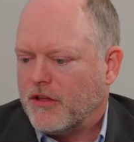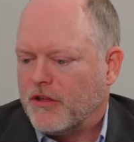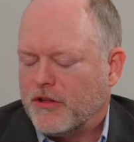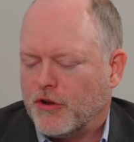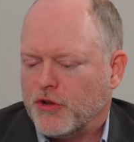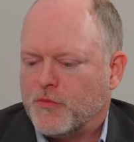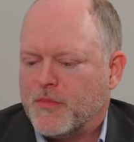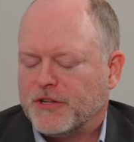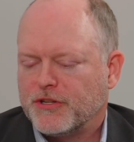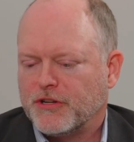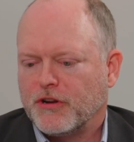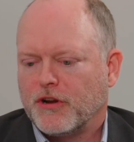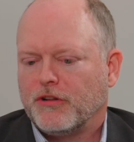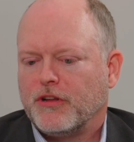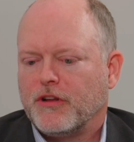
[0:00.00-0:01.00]
you
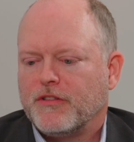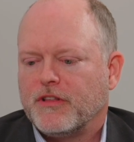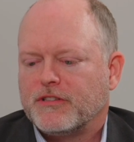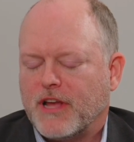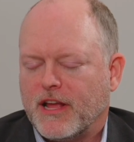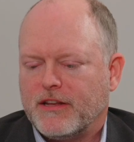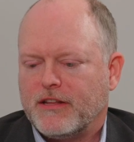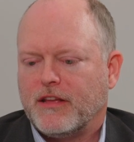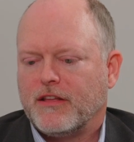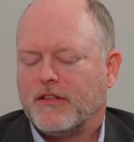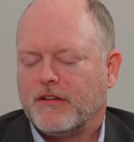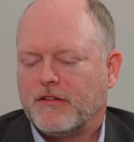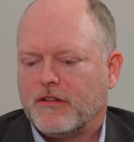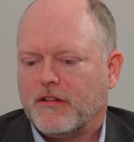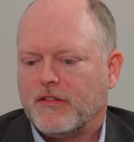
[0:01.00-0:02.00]
mentioned earlier this
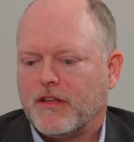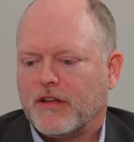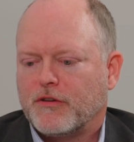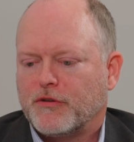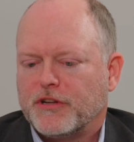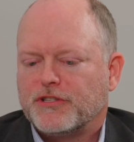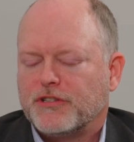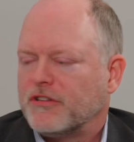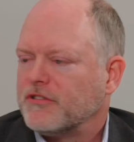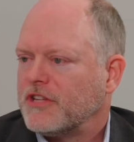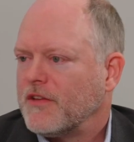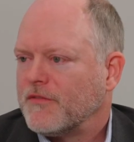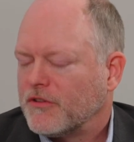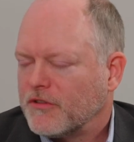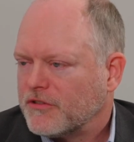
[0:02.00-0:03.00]
idea that Christians,
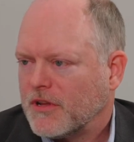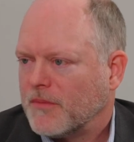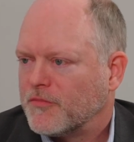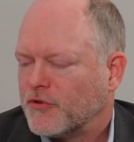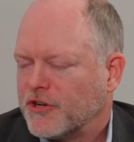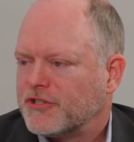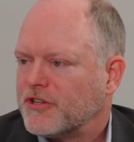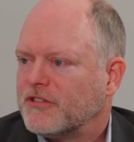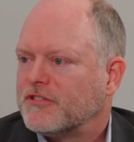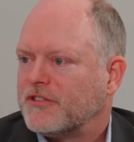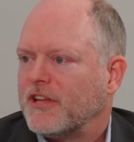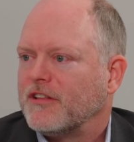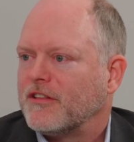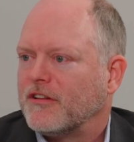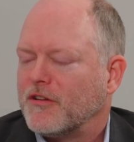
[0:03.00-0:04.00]
even some Christians,
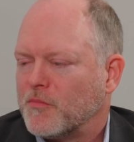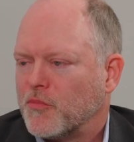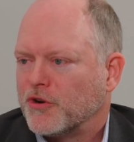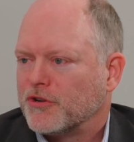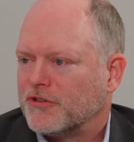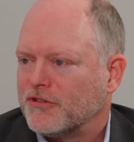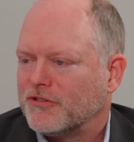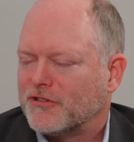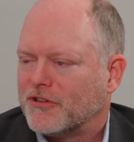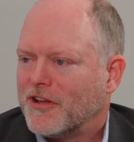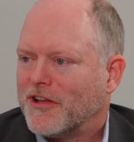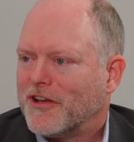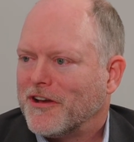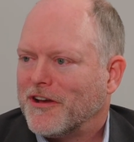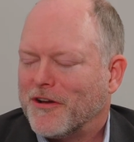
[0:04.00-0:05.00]
think that abortion's
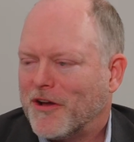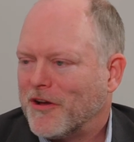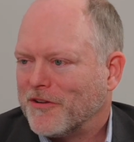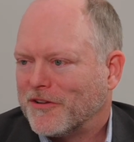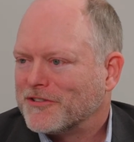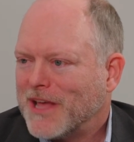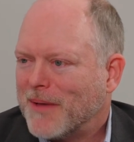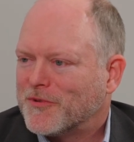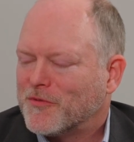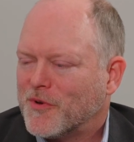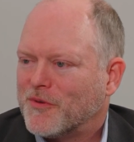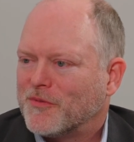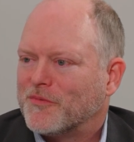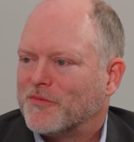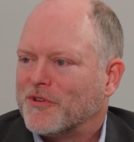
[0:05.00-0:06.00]

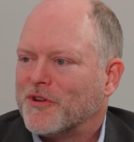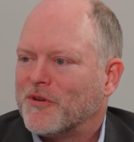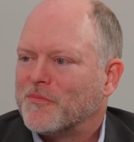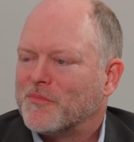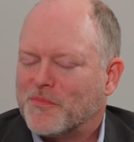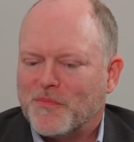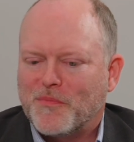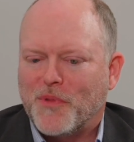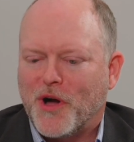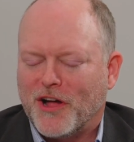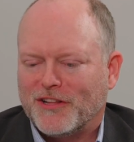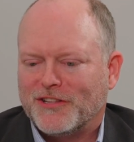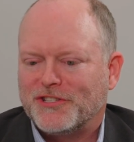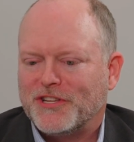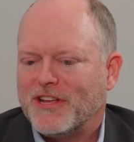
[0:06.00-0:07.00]
acceptable,
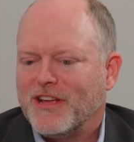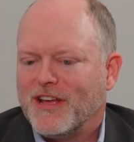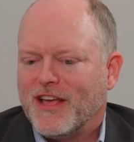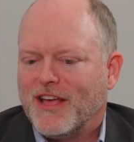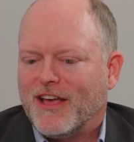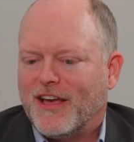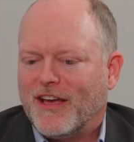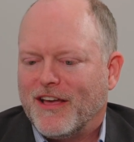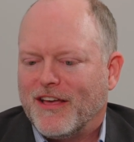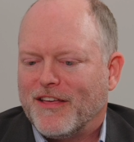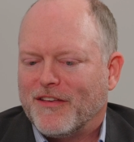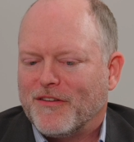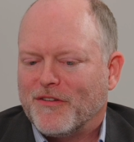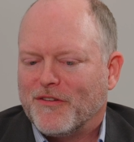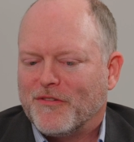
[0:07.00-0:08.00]
policy.
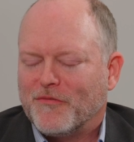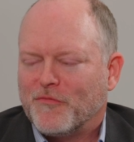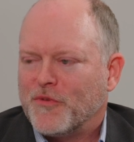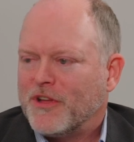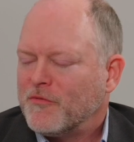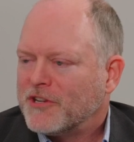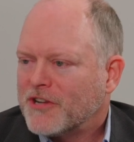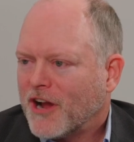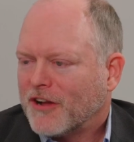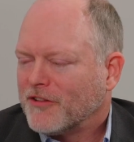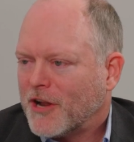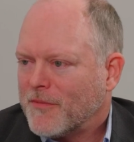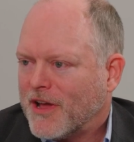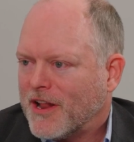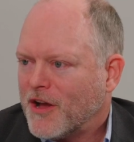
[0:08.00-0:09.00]
We talk a
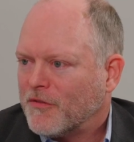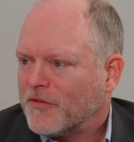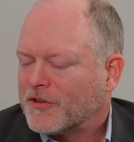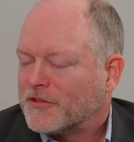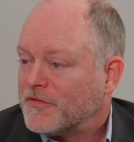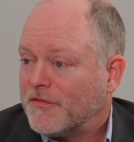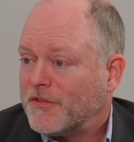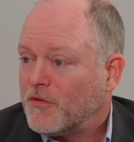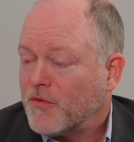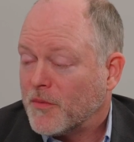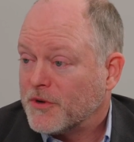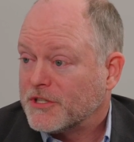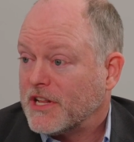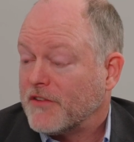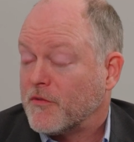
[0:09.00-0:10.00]
lot about how there's
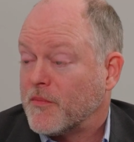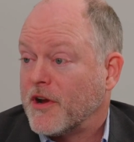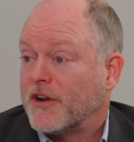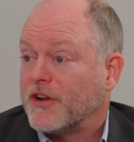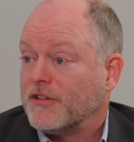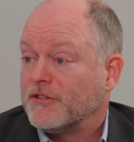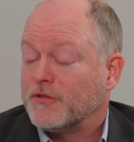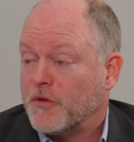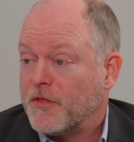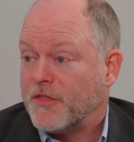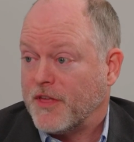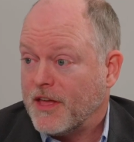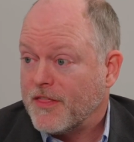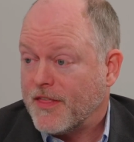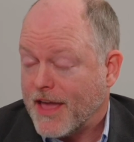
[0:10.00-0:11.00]
51% of Americans who
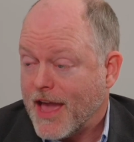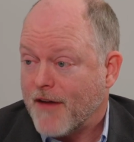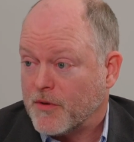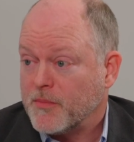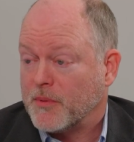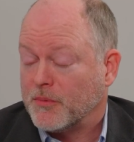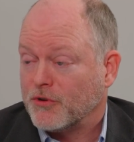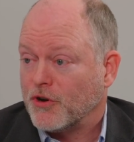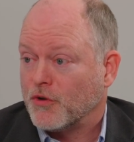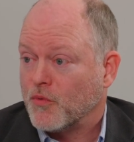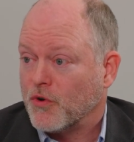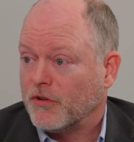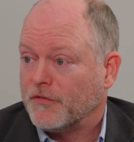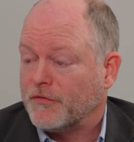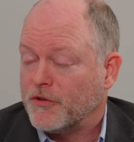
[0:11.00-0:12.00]
think they have a biblical
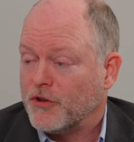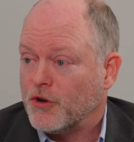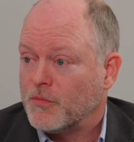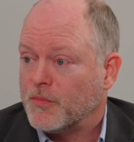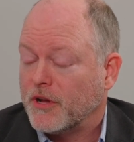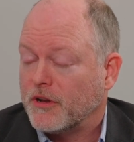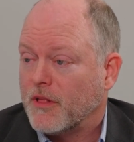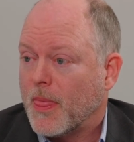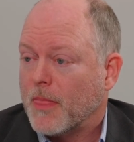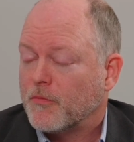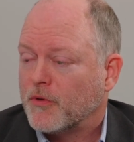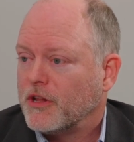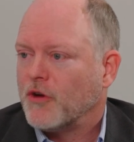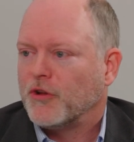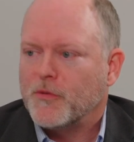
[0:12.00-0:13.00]
worldview, but
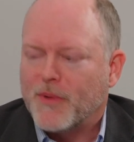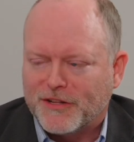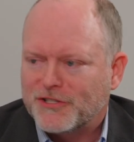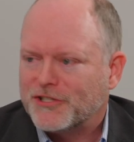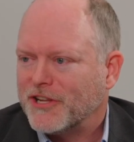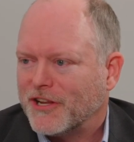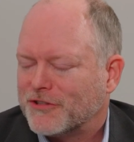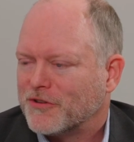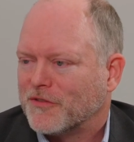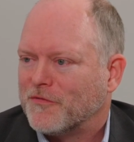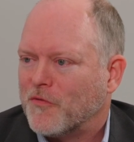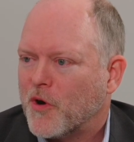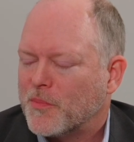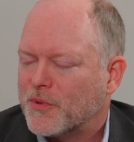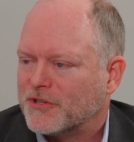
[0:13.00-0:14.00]
really only about 6 or
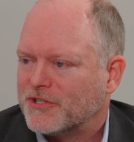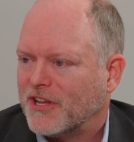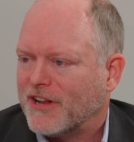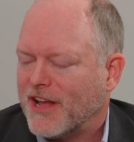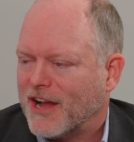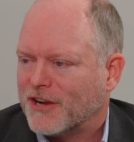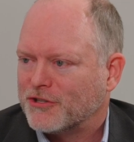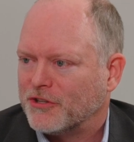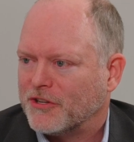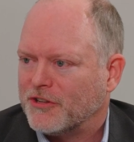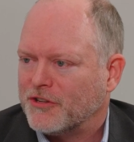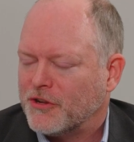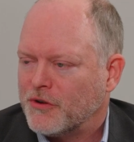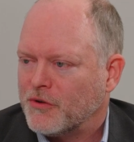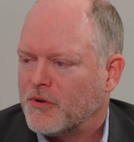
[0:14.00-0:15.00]
4% actually
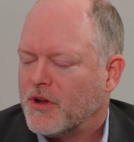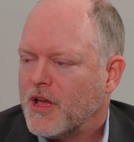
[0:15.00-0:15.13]
do,